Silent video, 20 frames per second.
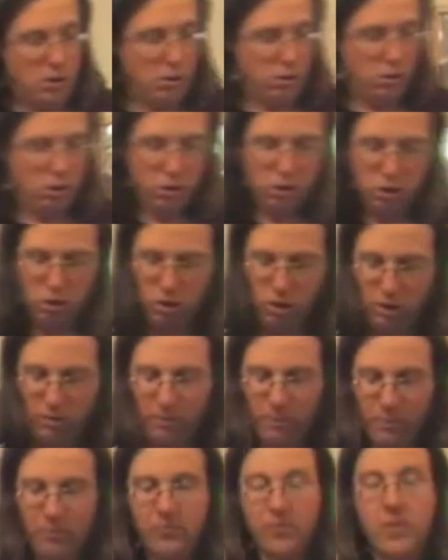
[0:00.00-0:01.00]
nighting.
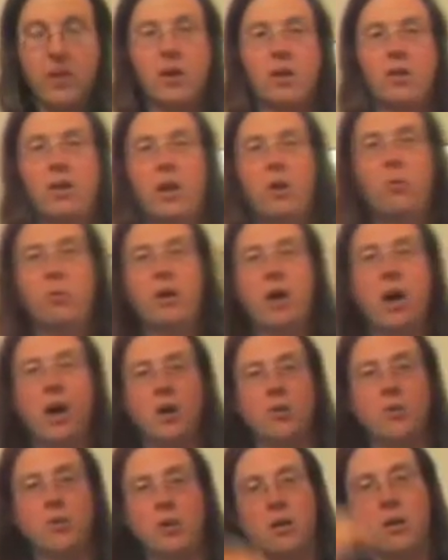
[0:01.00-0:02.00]
There we
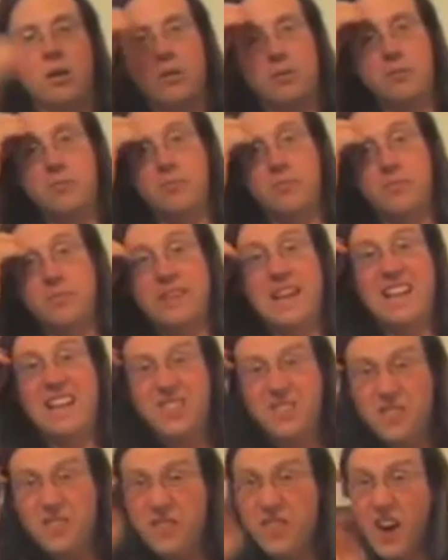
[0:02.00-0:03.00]
go.
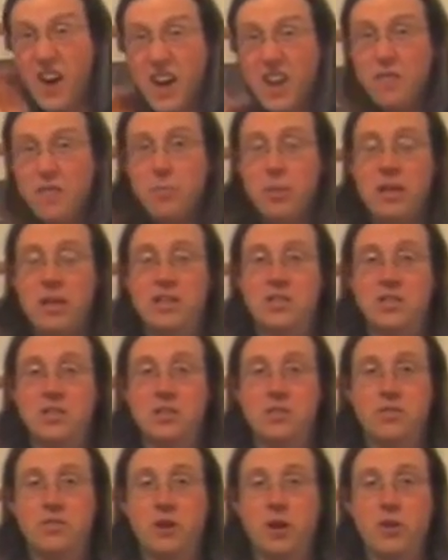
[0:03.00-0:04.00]
That's 5
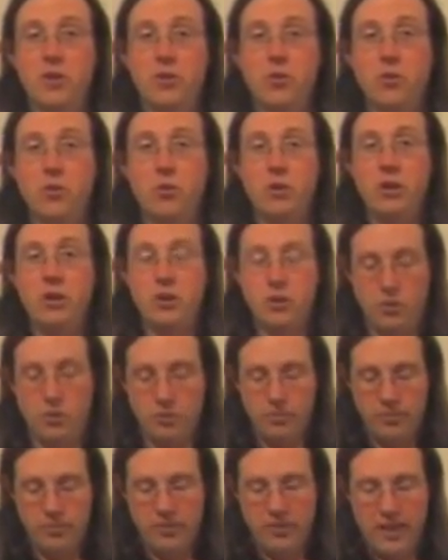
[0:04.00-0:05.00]
pieces of cloth already
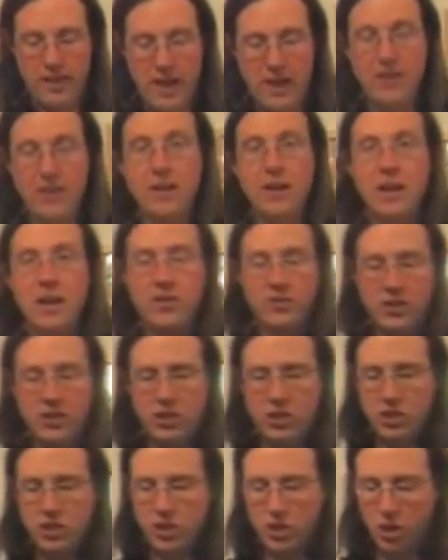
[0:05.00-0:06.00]
done. Now then,
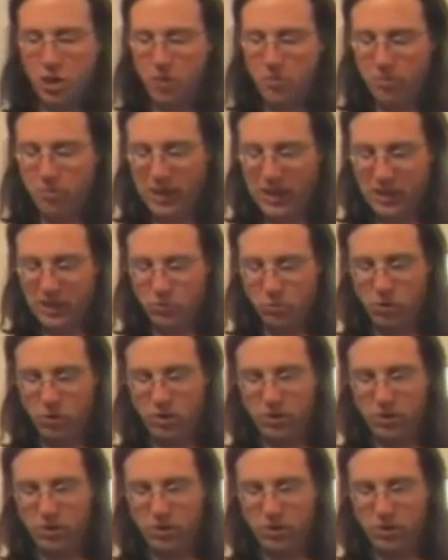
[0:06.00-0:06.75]
this is the complex